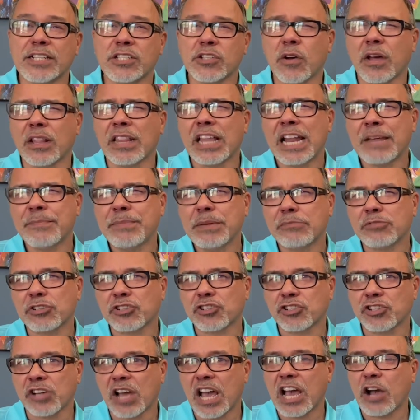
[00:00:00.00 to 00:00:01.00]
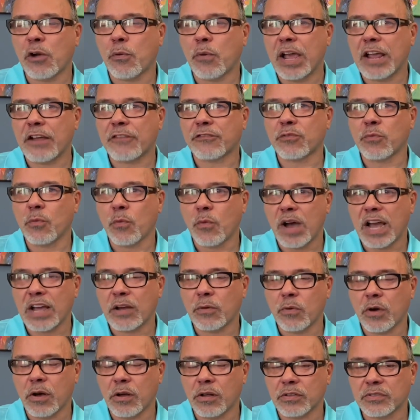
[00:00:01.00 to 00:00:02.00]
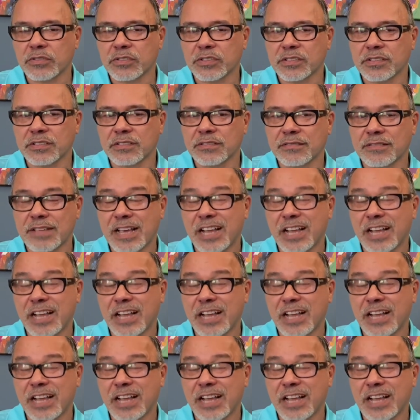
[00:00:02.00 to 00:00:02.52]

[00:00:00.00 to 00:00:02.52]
So a lot of people shy away from white walls.